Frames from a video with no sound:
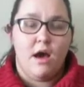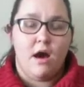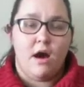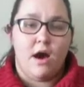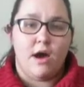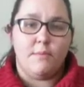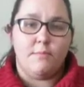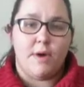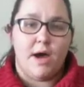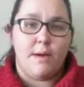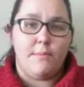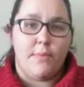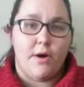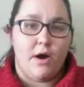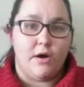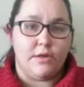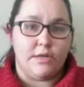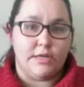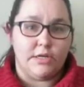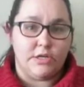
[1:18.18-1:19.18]
on my
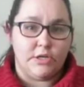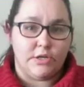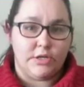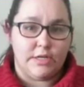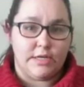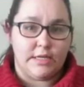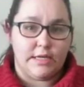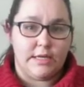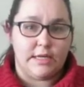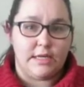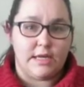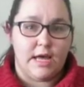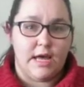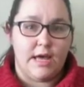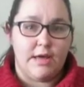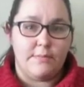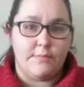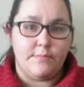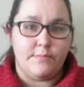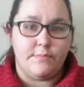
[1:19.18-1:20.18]

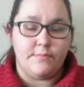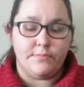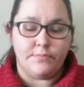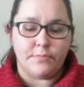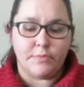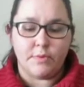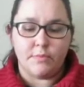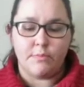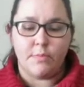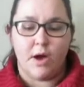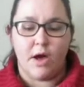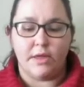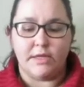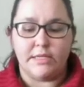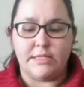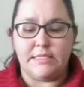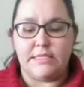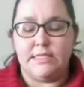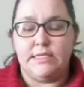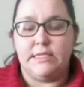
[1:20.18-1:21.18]
polyacrylic
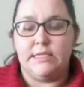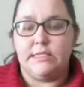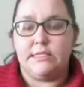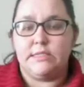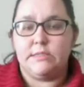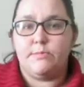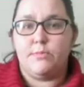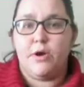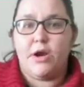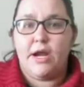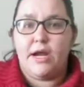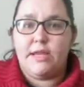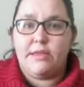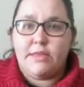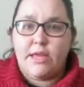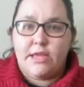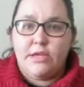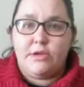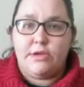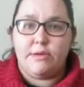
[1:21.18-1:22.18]
poly-t spray
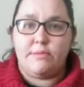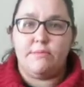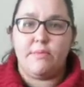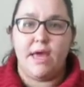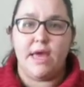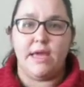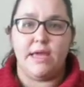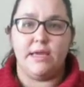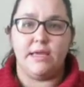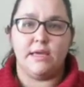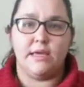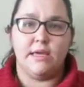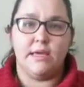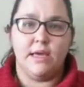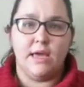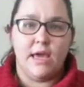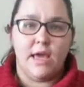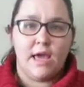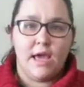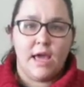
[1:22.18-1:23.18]
that you can make,
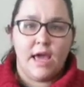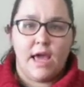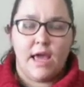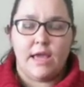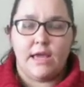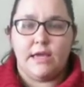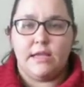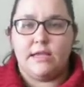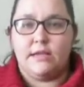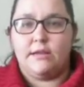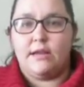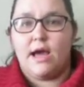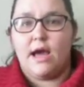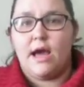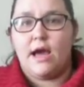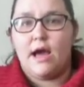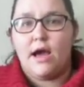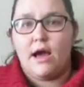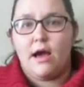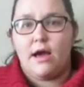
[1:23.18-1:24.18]
and
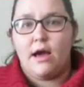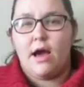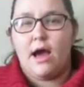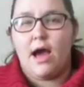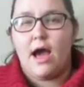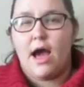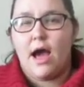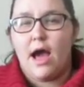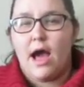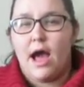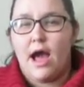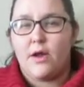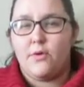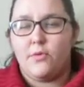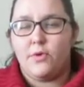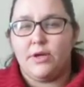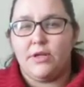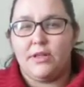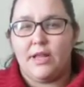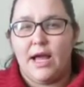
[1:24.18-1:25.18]
I
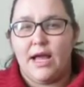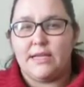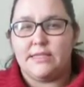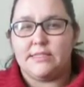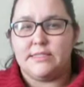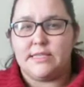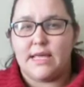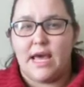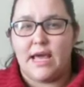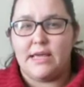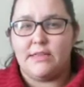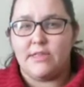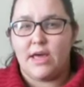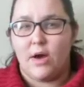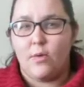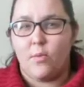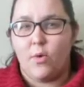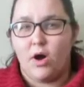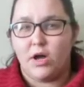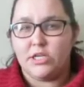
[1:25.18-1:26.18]
realized that in
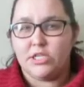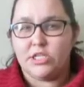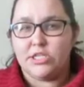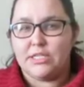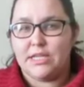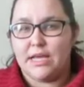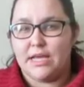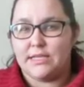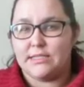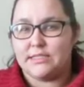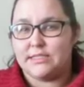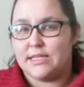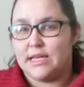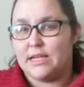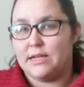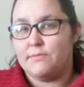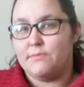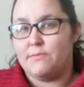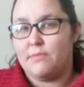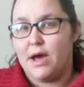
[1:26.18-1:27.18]
that wash test
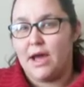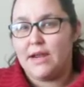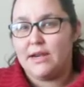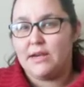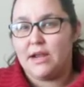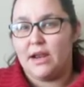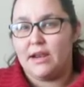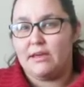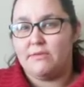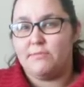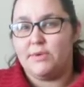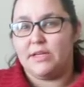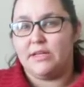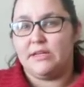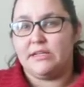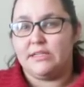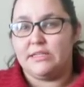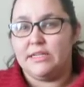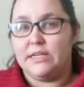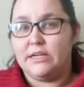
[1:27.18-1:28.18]
that it might not have been
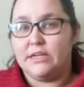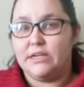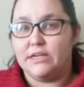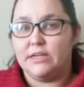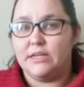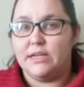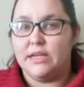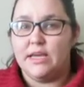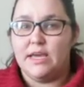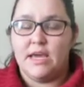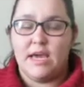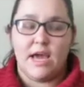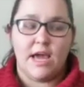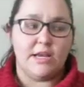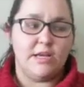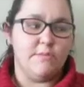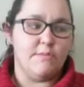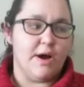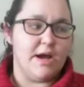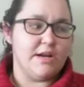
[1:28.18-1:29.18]
clear,
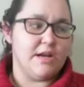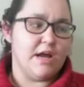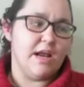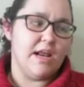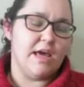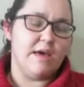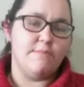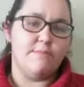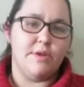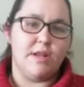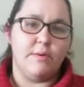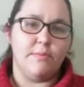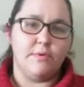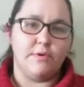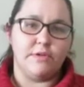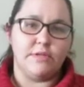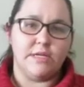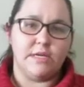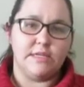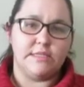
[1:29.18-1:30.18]
and you might not have been
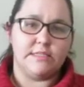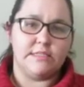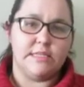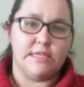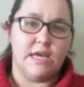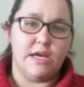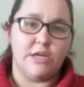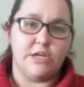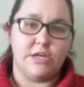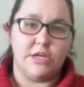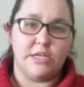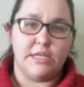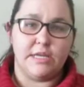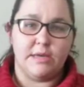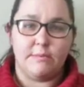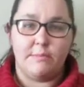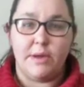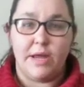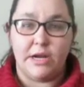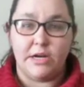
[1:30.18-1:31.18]
able to see a good
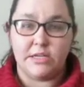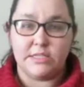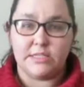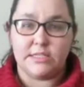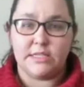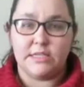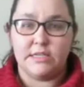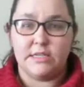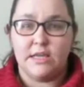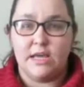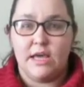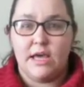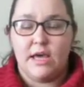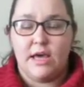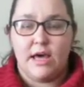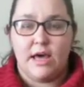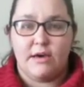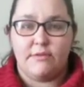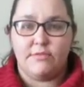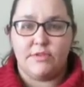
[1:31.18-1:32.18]
comparison
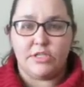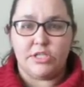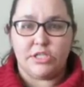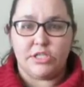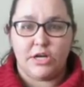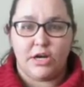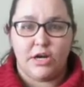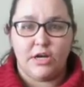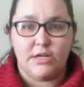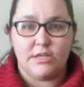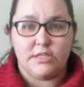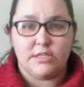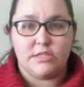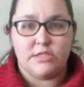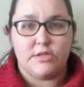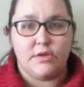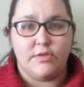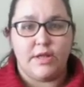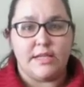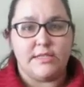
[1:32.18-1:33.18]
of the shirts.
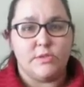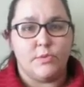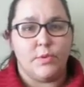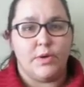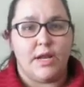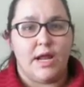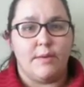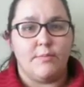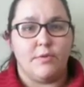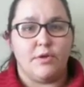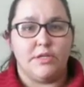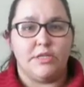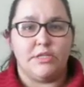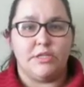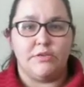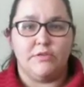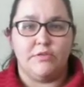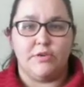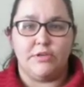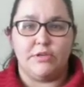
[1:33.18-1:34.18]
So that's what I'm going to
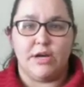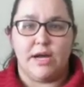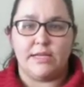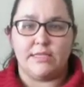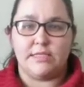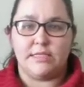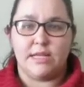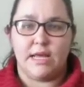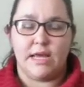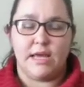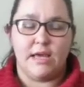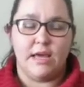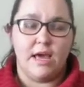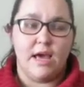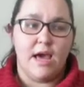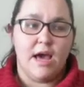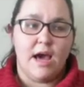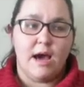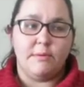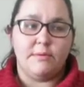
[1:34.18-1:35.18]
do for you guys today.
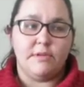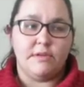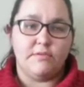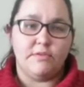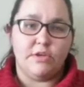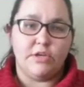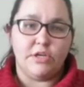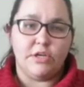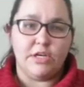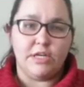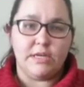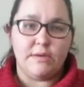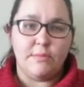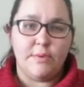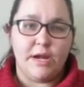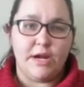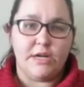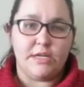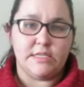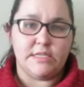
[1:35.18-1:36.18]
I'm going to give you a good
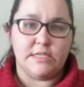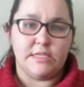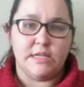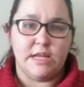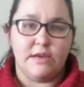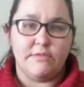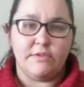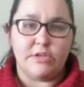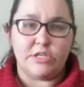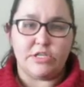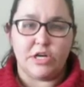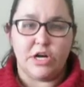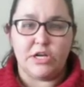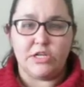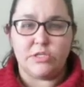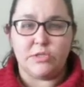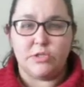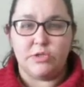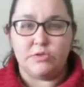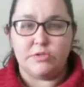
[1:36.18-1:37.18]
comparison of the
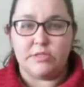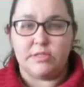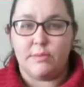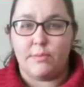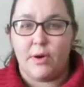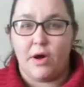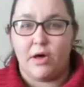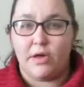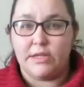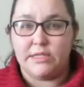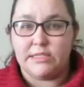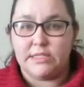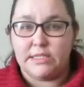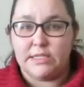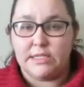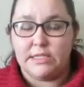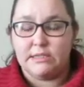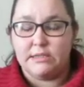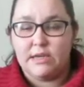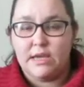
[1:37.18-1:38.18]
shirts using the
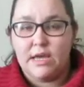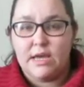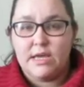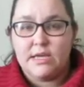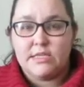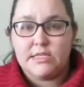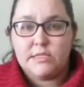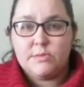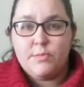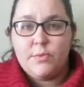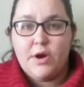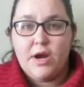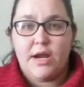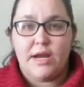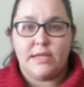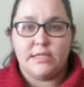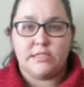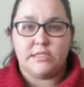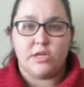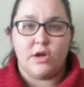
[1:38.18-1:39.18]
poly-t
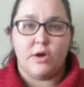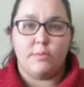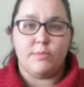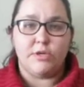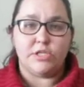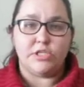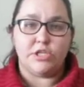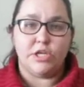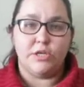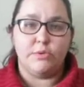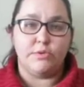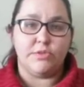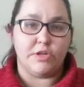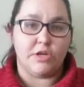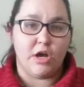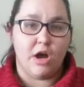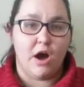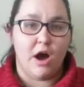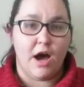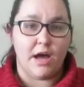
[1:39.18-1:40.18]
spray. So I'm going to show you what the
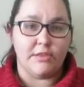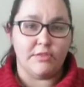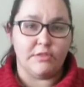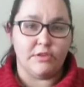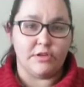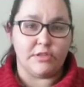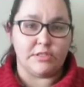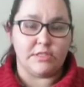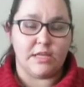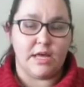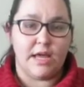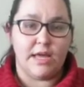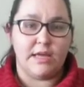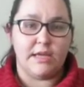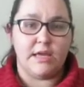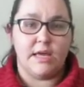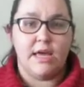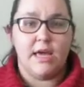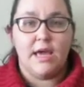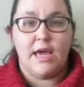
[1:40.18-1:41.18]
cotton looks
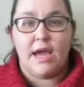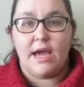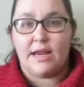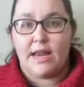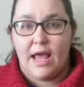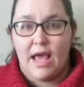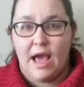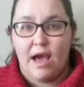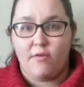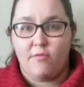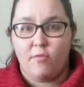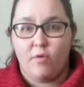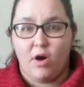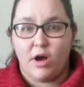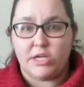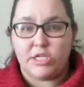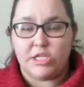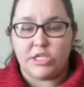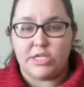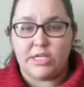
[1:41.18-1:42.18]
like, and I have
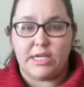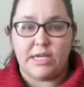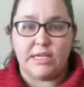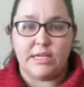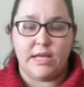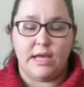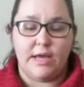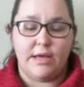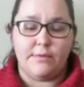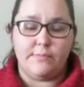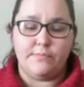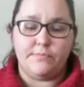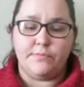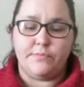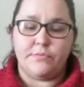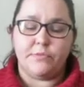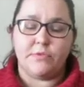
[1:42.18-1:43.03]
washed it, and